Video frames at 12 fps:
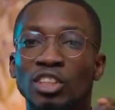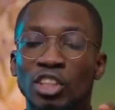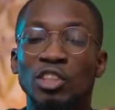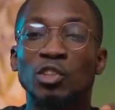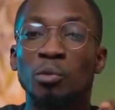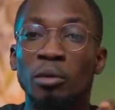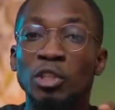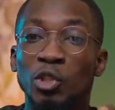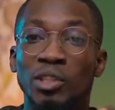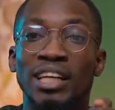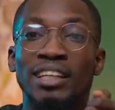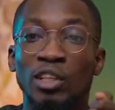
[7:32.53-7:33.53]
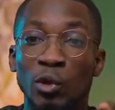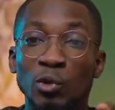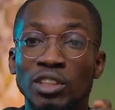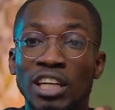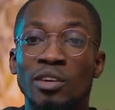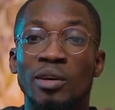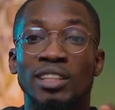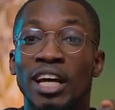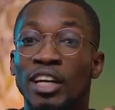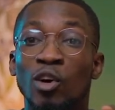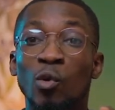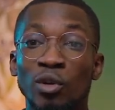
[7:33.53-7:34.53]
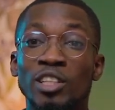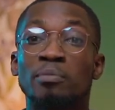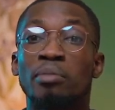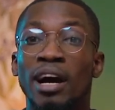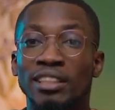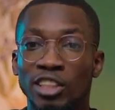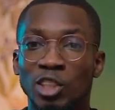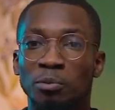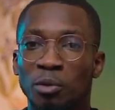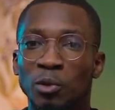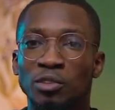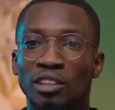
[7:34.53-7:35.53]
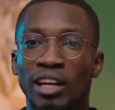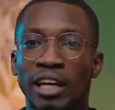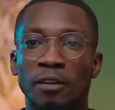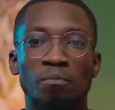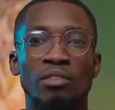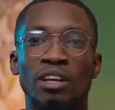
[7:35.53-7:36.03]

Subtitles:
just to make sure that those areas are the only parts exposed to light.